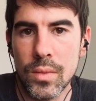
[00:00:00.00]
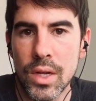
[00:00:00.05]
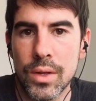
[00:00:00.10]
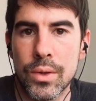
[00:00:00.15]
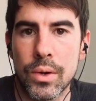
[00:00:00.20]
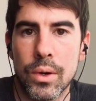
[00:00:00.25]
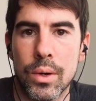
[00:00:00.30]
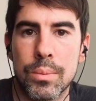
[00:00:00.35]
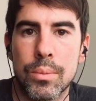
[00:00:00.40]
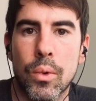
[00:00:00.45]

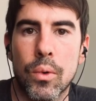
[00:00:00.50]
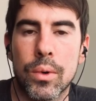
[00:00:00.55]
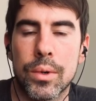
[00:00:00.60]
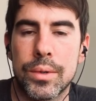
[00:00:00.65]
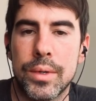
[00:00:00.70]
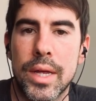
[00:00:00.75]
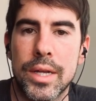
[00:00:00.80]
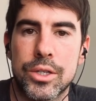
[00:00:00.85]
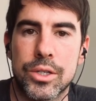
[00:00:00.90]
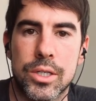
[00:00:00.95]
there are more
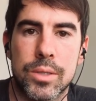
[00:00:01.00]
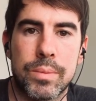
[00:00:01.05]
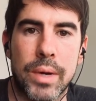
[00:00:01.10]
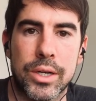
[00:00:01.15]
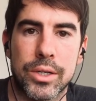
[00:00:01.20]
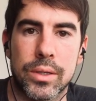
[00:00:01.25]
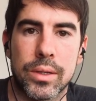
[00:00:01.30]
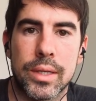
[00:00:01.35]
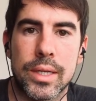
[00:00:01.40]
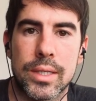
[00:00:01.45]
niche
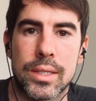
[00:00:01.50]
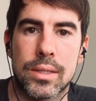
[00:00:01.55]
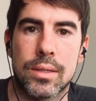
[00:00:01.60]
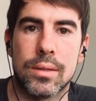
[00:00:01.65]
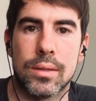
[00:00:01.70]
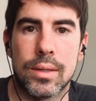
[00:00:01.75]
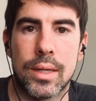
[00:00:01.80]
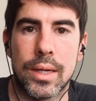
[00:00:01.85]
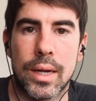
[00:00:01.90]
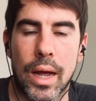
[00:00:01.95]
specialists
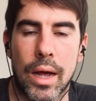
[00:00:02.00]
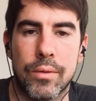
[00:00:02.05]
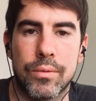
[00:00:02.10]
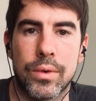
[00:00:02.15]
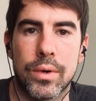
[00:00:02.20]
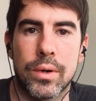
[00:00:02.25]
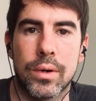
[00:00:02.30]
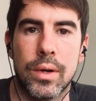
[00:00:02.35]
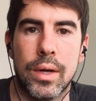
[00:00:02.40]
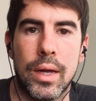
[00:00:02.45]
than
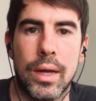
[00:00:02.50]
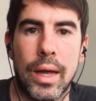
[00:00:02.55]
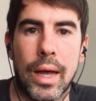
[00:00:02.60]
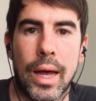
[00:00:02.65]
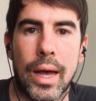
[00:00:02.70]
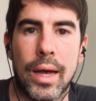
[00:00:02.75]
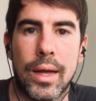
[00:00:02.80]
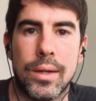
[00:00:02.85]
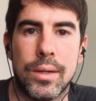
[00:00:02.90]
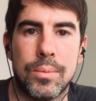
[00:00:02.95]
ever,
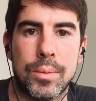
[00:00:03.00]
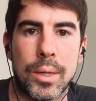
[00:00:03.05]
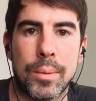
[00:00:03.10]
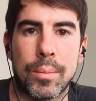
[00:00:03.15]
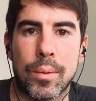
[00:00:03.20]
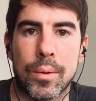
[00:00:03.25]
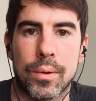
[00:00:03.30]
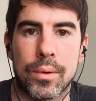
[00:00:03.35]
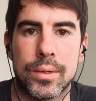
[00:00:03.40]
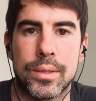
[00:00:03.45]
and
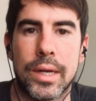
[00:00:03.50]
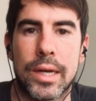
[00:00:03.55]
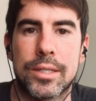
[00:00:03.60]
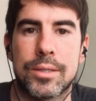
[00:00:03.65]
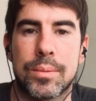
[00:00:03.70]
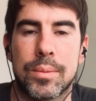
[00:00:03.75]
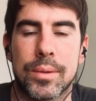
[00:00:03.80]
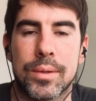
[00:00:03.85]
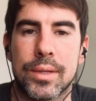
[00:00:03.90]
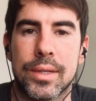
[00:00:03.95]
people are
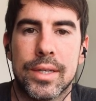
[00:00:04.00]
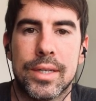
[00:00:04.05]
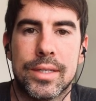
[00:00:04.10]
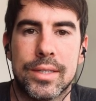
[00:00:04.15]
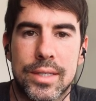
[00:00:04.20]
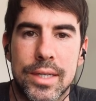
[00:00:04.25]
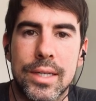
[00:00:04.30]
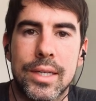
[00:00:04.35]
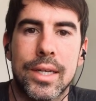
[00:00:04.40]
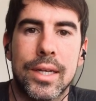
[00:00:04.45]
desperately
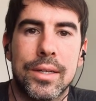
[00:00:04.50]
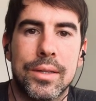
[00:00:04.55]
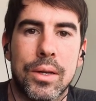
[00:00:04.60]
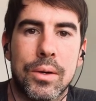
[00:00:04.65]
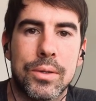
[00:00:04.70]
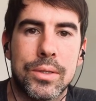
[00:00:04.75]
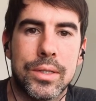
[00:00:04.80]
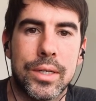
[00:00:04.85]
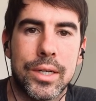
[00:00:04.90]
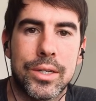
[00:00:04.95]
seeking
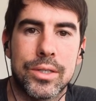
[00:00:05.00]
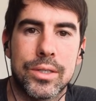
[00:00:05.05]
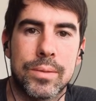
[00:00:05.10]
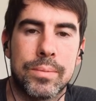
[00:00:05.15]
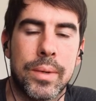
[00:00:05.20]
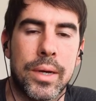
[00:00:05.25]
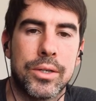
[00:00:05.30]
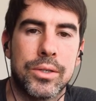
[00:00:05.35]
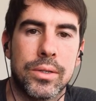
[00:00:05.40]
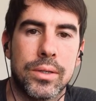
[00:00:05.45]
those niche
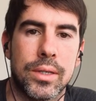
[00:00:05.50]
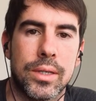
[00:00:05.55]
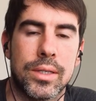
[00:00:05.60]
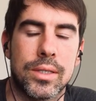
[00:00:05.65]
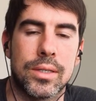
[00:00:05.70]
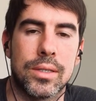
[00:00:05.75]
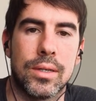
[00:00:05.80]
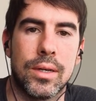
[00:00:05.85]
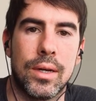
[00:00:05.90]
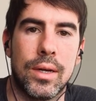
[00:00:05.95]

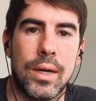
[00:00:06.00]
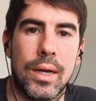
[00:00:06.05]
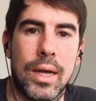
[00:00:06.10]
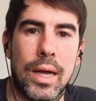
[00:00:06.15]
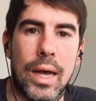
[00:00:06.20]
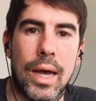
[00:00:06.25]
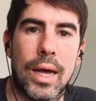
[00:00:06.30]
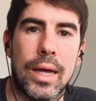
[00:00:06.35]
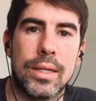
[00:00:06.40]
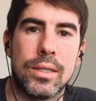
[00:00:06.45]
specialists.
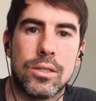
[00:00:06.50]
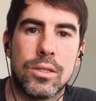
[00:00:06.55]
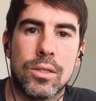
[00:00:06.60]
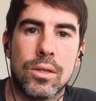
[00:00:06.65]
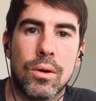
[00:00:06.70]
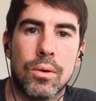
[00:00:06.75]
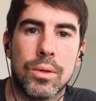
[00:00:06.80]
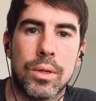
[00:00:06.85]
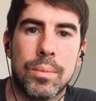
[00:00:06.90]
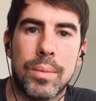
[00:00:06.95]
And
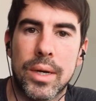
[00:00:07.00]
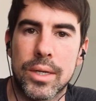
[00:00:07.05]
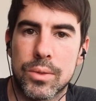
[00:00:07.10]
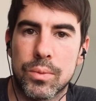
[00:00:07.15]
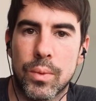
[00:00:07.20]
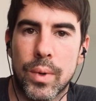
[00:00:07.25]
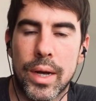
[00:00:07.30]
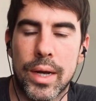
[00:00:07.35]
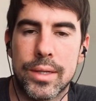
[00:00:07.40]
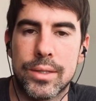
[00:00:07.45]
so the
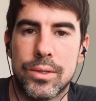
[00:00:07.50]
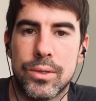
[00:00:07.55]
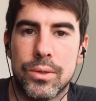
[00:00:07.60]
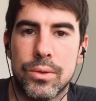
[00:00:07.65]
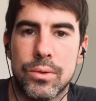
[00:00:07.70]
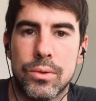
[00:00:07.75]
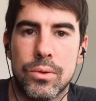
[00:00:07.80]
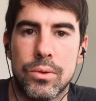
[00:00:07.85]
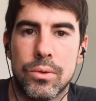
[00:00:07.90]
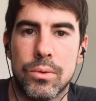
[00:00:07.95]
best way
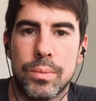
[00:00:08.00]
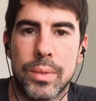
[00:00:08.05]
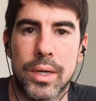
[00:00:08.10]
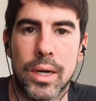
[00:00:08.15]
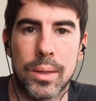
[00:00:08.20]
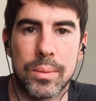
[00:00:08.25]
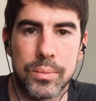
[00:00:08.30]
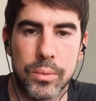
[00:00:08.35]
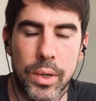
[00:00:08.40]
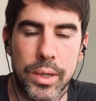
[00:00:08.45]
to
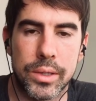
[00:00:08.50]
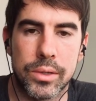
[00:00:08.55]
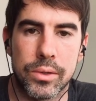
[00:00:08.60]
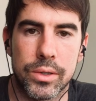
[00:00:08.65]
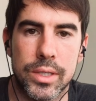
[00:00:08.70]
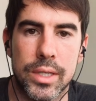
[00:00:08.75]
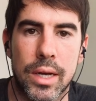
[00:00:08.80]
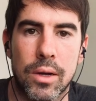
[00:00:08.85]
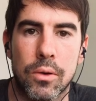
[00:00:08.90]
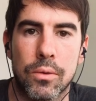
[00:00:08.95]
become one
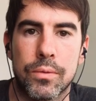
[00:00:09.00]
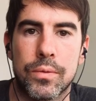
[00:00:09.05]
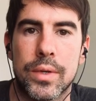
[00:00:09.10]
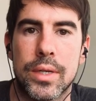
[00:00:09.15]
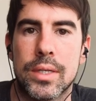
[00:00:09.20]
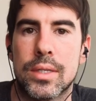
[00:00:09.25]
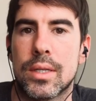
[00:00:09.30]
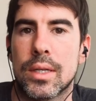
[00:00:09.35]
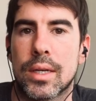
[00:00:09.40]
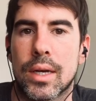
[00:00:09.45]
yourself
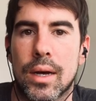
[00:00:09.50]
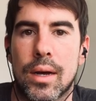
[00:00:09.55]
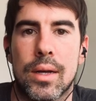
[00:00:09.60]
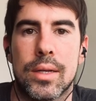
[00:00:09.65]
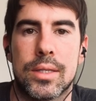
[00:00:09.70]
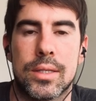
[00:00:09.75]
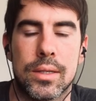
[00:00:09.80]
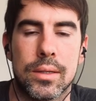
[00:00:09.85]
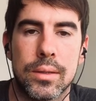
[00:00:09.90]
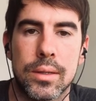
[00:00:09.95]
is to
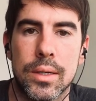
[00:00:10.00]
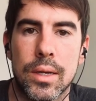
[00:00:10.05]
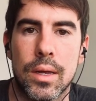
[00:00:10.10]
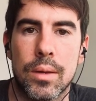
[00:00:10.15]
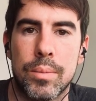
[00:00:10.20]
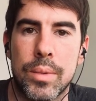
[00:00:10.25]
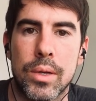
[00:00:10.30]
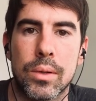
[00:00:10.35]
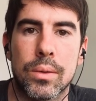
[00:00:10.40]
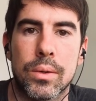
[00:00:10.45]
constantly
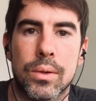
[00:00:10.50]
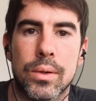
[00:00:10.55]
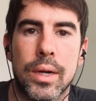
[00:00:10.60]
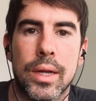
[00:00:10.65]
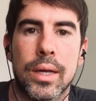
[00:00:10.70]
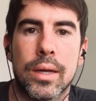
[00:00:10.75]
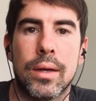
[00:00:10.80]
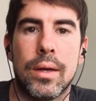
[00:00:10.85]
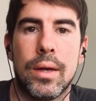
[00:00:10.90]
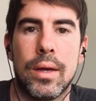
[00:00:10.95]
be
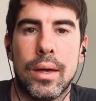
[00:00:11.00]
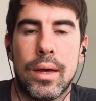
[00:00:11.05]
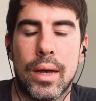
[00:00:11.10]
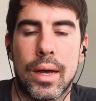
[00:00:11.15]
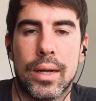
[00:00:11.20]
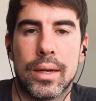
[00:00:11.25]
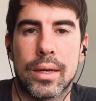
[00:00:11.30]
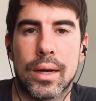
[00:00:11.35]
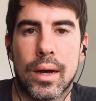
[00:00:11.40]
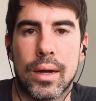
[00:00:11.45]
learning
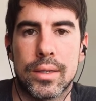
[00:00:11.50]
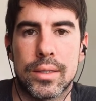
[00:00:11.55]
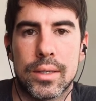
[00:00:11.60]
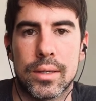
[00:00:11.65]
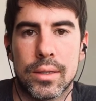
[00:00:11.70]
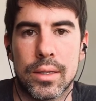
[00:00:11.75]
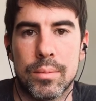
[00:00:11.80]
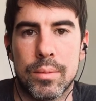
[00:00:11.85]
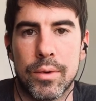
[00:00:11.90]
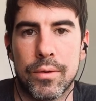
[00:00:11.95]
and
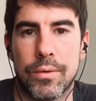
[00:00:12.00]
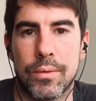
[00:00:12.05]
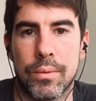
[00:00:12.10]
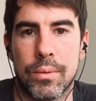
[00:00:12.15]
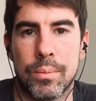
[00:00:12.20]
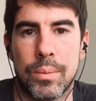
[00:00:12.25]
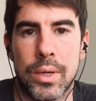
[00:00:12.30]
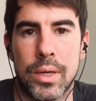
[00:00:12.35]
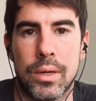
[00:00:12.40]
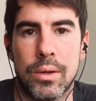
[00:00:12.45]
constantly be,
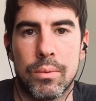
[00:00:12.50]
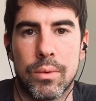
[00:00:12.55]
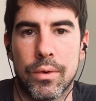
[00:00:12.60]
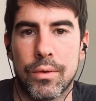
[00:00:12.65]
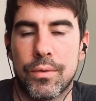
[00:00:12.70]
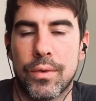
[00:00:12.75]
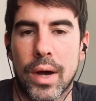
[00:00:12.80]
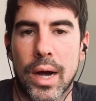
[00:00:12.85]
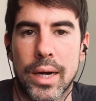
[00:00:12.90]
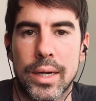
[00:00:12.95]
be
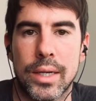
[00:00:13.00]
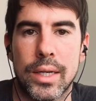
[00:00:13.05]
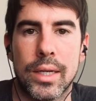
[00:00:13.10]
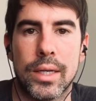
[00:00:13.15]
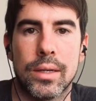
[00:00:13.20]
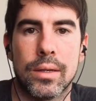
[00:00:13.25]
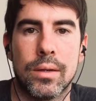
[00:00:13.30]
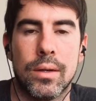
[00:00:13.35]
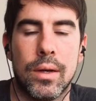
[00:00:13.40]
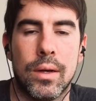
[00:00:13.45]

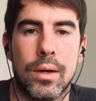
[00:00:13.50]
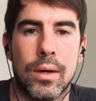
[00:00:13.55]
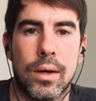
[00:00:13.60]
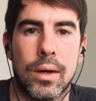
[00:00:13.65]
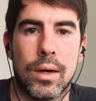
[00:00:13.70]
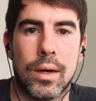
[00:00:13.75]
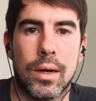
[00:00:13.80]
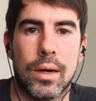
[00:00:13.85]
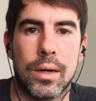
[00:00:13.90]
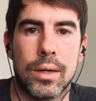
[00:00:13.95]
refining
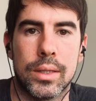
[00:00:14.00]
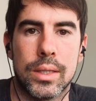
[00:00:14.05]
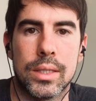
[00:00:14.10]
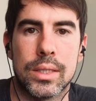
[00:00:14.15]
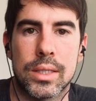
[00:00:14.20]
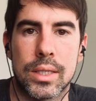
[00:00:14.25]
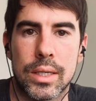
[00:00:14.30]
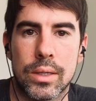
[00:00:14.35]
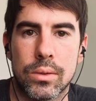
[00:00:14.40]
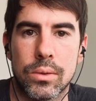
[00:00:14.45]
uh, the
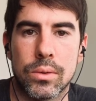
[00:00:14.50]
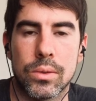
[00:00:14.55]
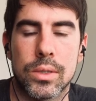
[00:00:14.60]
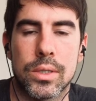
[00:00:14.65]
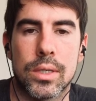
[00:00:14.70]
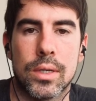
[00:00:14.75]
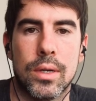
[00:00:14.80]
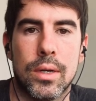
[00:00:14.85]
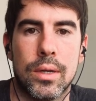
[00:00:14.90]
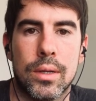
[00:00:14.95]

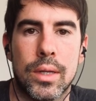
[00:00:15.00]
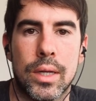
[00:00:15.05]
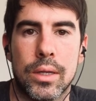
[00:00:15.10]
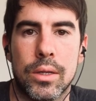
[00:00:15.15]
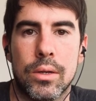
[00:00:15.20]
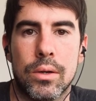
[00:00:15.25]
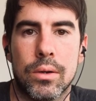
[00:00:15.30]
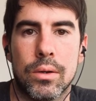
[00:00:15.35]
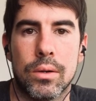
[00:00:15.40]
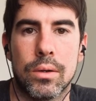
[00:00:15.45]
skills that
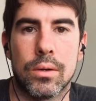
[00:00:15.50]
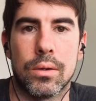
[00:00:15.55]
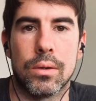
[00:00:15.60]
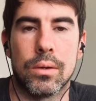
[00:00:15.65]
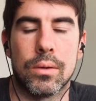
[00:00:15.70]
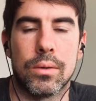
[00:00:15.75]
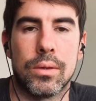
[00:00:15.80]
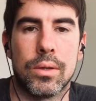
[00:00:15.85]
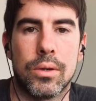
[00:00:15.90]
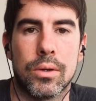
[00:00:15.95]
you're
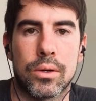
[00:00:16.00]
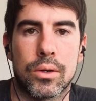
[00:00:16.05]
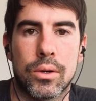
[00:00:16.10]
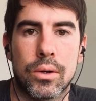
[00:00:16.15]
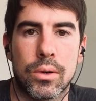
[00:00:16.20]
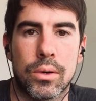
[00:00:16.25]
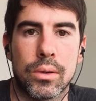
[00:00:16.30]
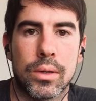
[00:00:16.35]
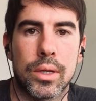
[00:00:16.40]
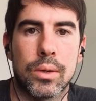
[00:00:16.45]
that you're
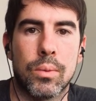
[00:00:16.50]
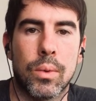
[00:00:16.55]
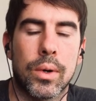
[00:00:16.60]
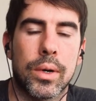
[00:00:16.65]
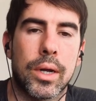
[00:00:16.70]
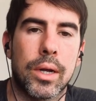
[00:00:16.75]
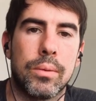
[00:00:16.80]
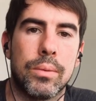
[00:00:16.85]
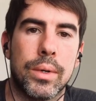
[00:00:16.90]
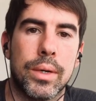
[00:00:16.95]
currently
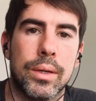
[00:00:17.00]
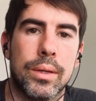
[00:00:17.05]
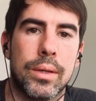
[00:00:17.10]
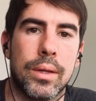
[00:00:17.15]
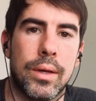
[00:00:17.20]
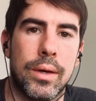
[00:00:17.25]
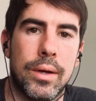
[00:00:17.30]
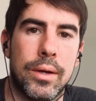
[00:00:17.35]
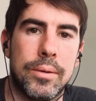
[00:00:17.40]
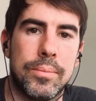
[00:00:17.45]
working with.
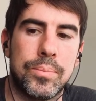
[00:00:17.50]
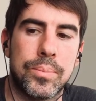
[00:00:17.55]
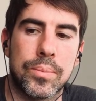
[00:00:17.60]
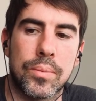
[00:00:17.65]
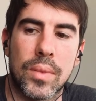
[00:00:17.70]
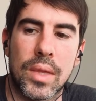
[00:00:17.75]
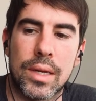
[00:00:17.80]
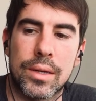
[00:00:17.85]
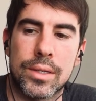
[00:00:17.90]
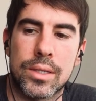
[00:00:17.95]

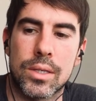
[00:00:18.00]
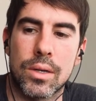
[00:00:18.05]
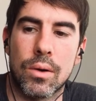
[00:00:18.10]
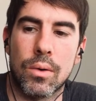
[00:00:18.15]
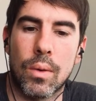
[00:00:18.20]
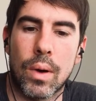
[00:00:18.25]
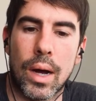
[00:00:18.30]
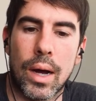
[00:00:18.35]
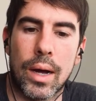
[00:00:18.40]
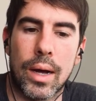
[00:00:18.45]

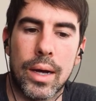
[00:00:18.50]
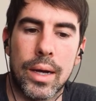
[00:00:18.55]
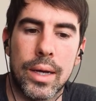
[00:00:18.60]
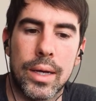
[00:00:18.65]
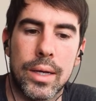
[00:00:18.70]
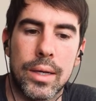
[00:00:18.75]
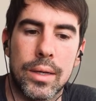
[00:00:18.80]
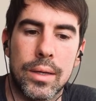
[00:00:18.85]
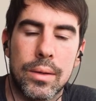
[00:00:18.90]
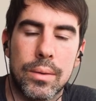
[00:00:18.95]
So
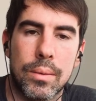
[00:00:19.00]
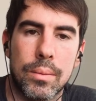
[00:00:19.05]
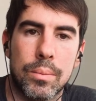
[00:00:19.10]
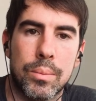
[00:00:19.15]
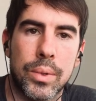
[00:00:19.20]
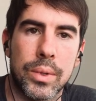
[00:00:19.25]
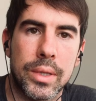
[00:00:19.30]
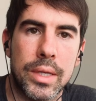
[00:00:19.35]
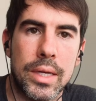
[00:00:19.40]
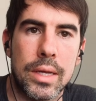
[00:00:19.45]
I
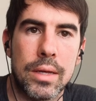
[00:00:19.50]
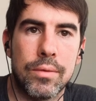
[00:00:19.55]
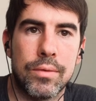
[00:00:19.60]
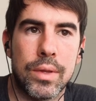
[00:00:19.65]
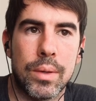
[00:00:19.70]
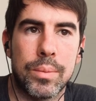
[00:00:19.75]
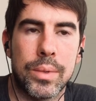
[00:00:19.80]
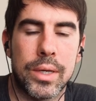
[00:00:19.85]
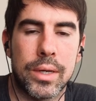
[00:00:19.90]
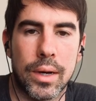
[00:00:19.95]
believe
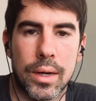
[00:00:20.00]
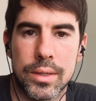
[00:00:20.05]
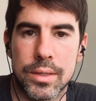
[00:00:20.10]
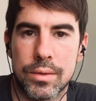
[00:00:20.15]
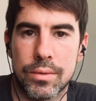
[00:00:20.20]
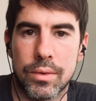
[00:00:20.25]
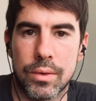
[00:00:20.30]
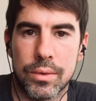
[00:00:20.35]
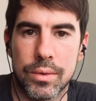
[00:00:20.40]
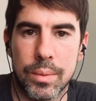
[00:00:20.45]
that because
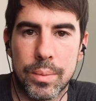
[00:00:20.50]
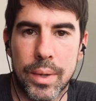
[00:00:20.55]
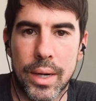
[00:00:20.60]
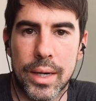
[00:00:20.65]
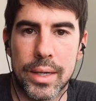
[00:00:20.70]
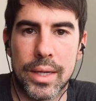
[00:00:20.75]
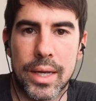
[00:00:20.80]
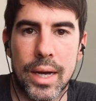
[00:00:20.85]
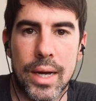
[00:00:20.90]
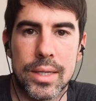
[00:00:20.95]
of all the
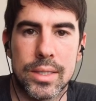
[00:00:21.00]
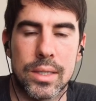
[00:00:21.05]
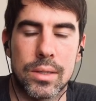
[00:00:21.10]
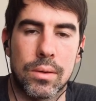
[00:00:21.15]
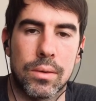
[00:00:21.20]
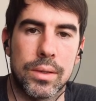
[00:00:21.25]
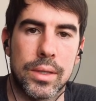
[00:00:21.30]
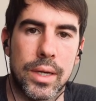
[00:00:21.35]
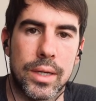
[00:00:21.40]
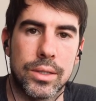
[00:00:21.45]
podcasts and
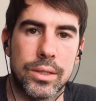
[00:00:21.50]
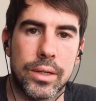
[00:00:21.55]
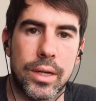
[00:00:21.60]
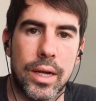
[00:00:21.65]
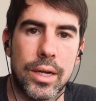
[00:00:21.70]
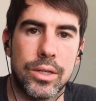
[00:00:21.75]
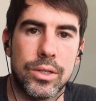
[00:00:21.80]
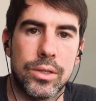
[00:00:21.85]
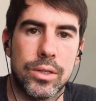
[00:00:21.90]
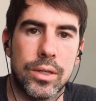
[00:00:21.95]
all the
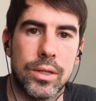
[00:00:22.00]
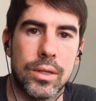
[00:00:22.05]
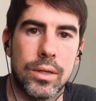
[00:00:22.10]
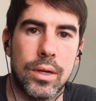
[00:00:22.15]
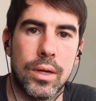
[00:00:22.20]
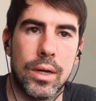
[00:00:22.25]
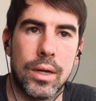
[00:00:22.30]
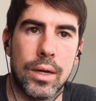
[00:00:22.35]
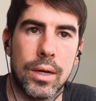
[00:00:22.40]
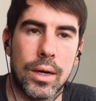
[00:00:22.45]
education,
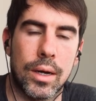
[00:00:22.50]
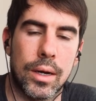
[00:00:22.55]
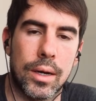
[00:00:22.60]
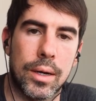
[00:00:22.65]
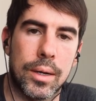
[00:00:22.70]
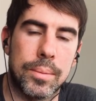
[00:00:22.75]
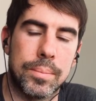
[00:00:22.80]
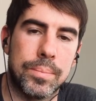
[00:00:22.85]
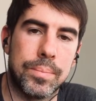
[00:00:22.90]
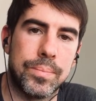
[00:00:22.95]

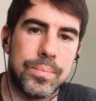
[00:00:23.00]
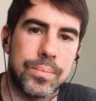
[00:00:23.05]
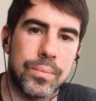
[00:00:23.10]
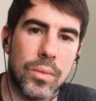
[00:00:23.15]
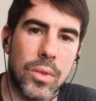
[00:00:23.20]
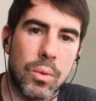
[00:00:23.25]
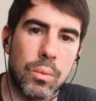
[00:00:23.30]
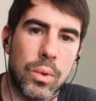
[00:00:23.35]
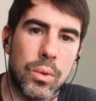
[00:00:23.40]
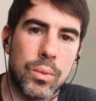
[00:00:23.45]
um,
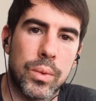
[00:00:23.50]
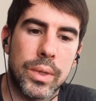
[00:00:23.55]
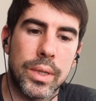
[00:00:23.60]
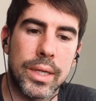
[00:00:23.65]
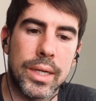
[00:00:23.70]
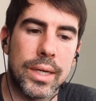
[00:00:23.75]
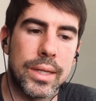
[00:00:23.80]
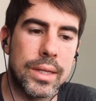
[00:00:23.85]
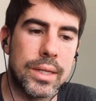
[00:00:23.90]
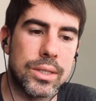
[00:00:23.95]
we're
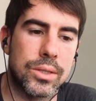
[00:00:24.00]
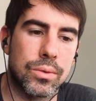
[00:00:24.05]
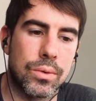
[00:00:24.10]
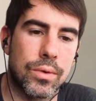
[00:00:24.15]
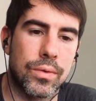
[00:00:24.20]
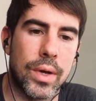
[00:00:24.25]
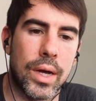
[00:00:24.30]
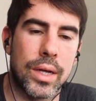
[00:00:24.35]
really in this sort of